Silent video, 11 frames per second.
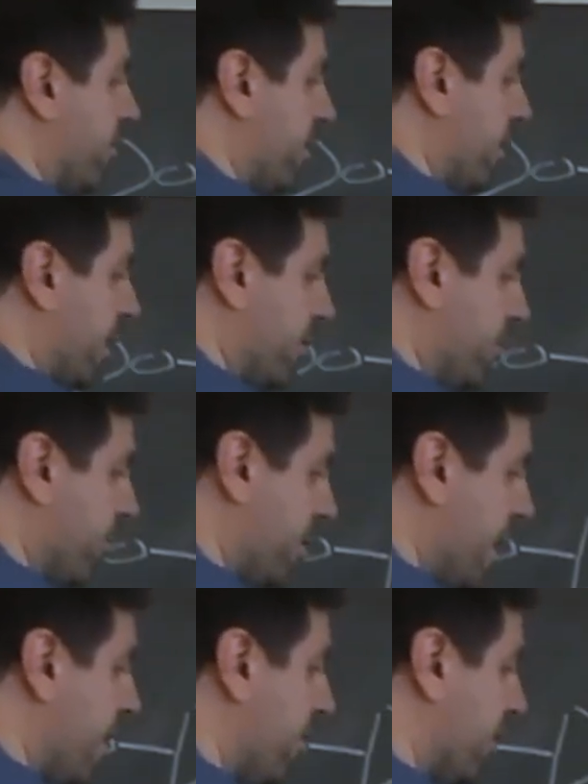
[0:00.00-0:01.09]
with an
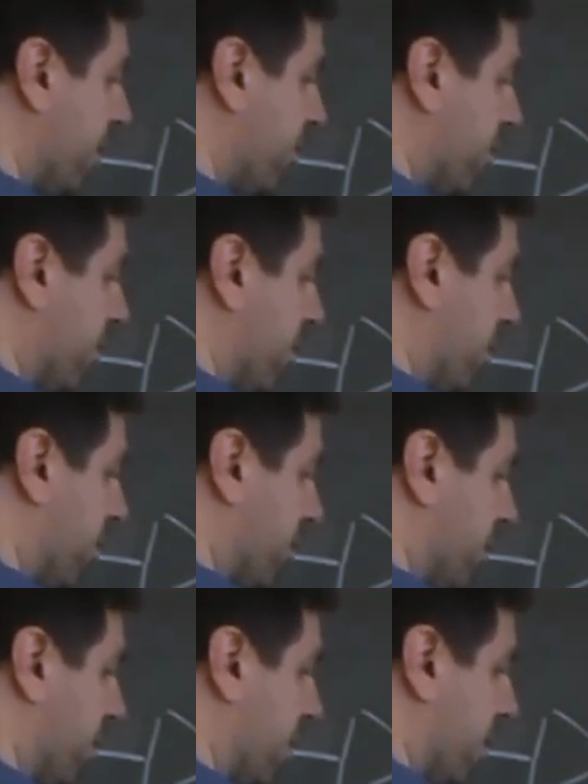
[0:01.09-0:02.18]
AND gate here,
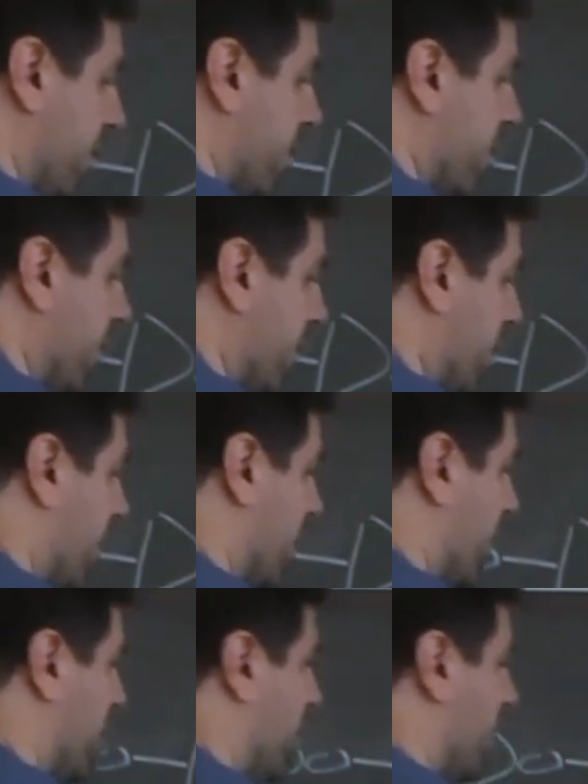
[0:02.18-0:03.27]

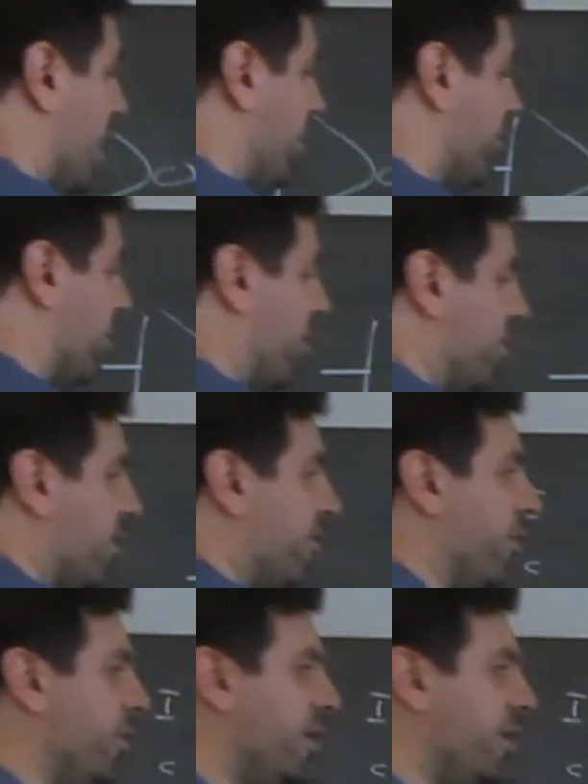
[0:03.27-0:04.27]
and so on, and